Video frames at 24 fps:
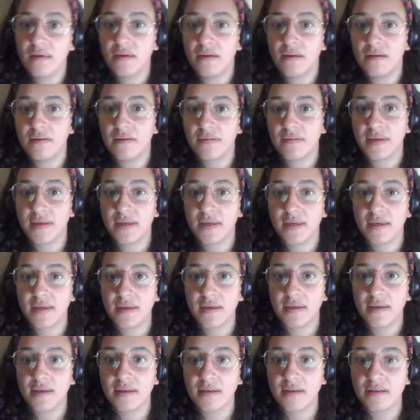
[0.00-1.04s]

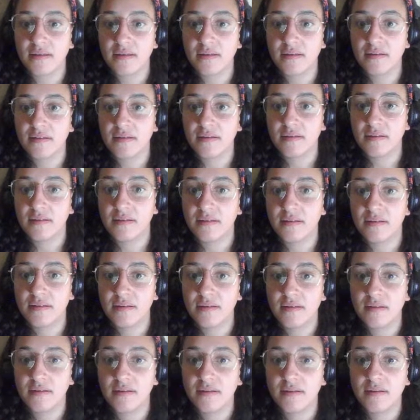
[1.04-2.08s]
Okay,
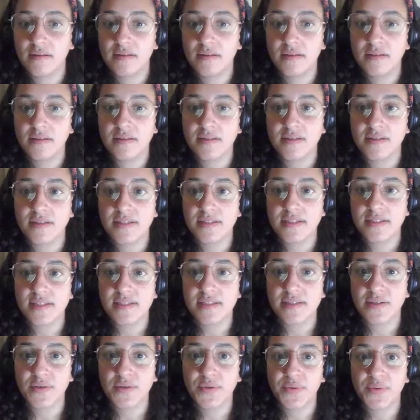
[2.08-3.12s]
so this is
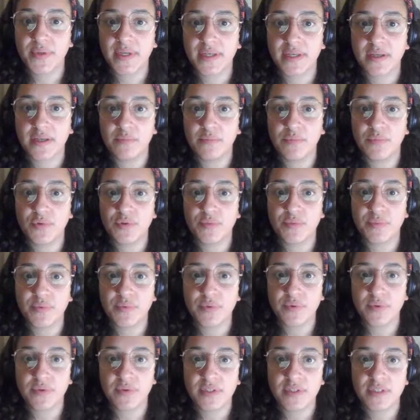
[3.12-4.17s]
the quick mood
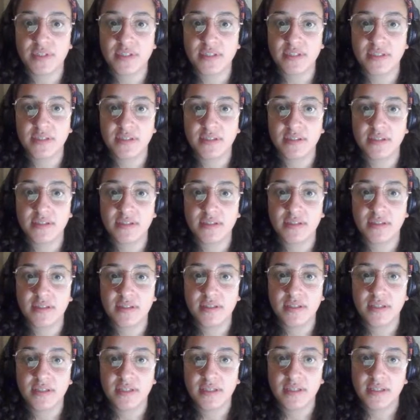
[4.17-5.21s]
board.
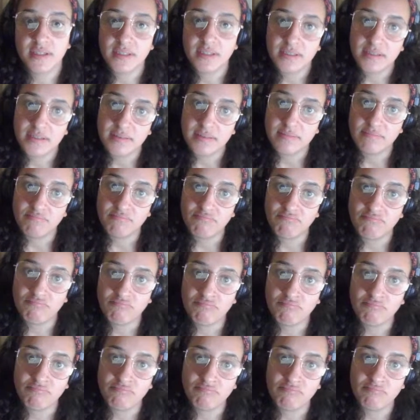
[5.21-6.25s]

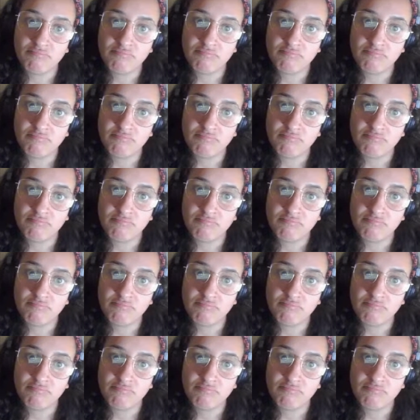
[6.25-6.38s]
I'm